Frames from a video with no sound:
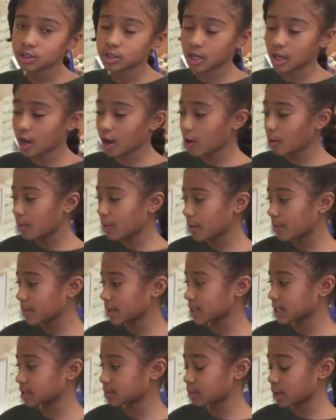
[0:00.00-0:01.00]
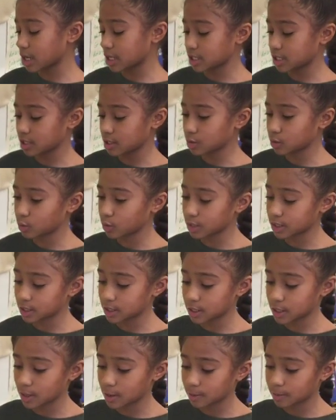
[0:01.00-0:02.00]
to help him express his
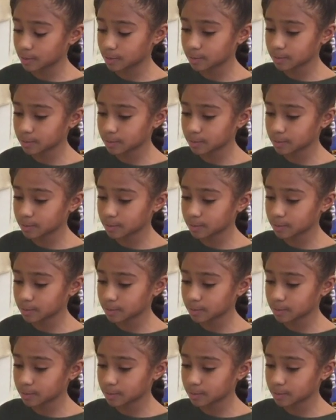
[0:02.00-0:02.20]
wisdom.